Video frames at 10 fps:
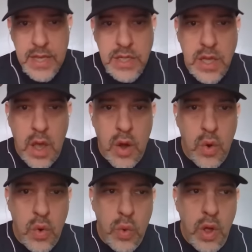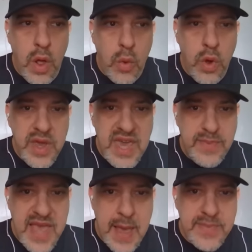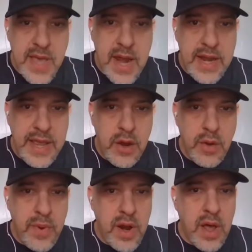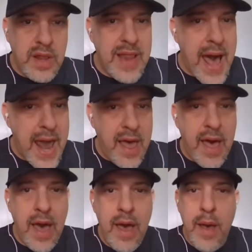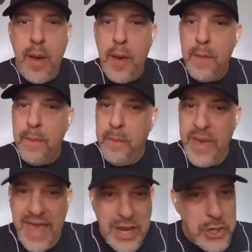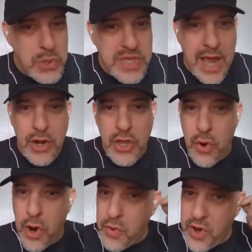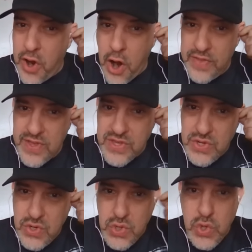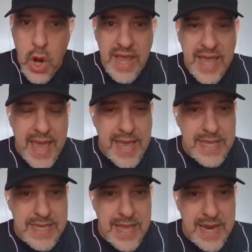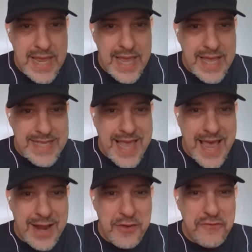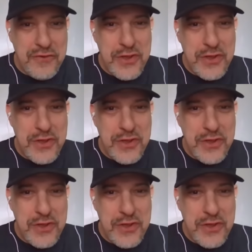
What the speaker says: So we'll keep tabs on it here, but a lot of big news out of New York regarding this drug case, and it's kind of,